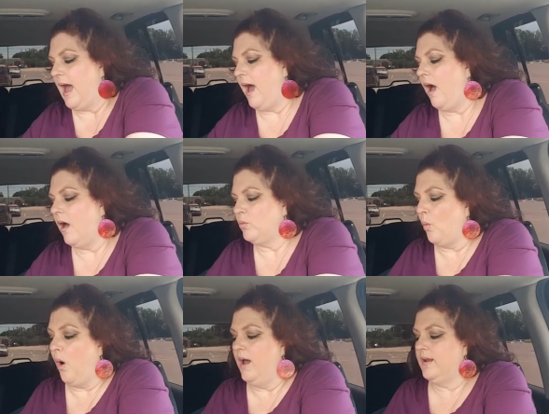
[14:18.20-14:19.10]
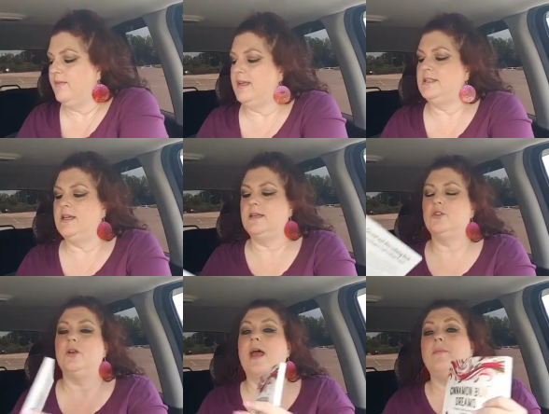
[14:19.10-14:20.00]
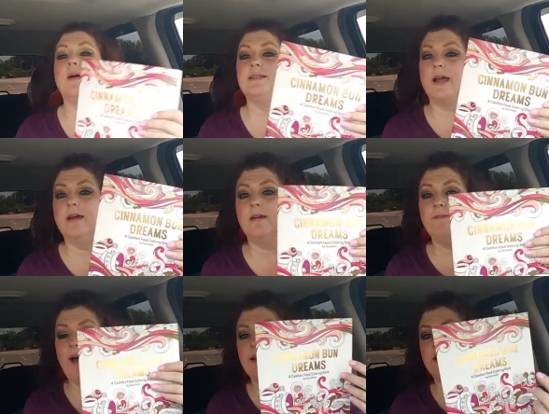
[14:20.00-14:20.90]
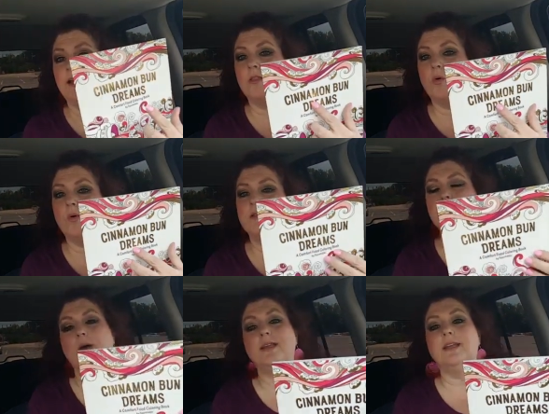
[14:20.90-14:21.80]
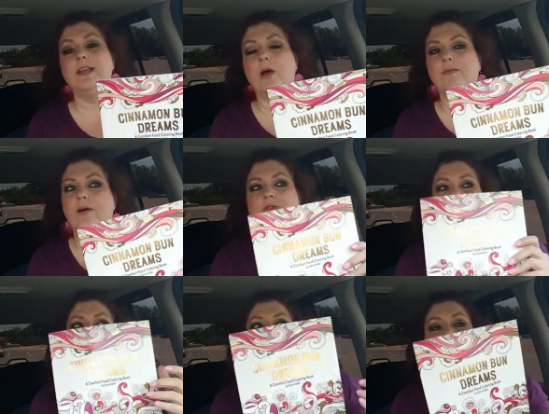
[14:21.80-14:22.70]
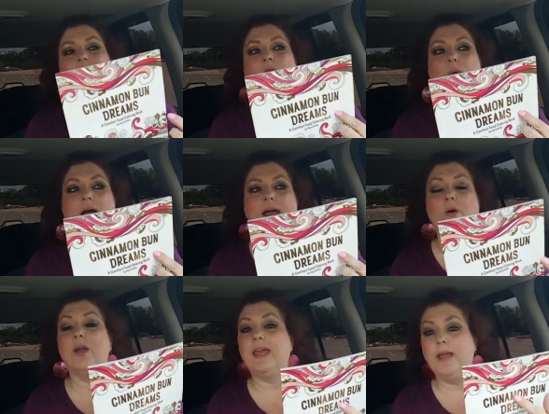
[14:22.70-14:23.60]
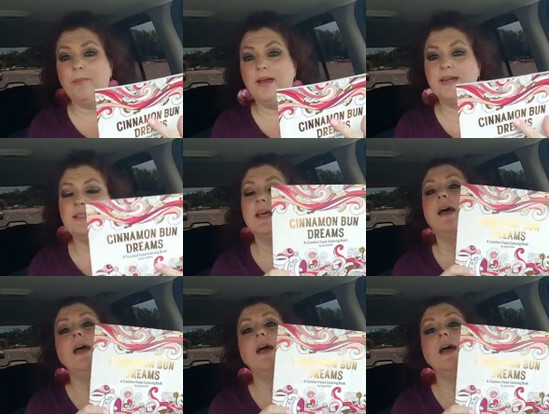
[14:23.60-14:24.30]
I have one of these yesterday because I couldn't find another one, so I didn't know if I was going to give it away or keep it.